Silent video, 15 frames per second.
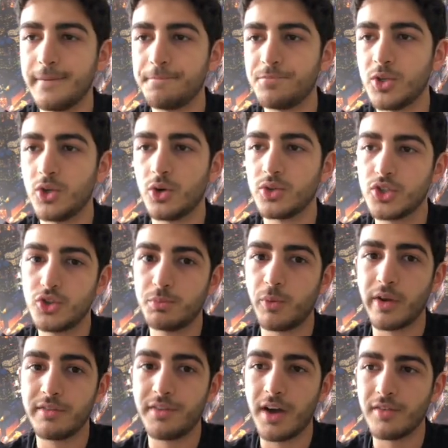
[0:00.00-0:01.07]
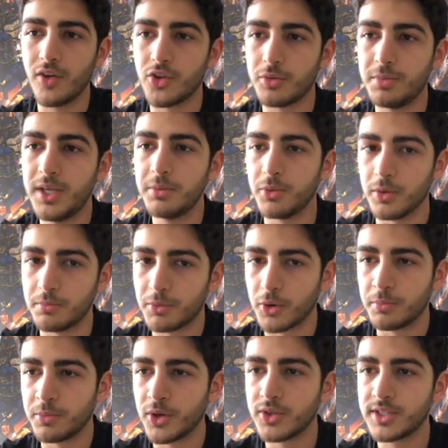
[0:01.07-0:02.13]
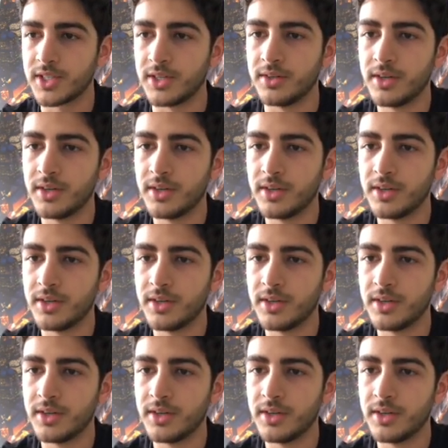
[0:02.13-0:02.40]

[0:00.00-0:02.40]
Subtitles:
2.5 other people per person.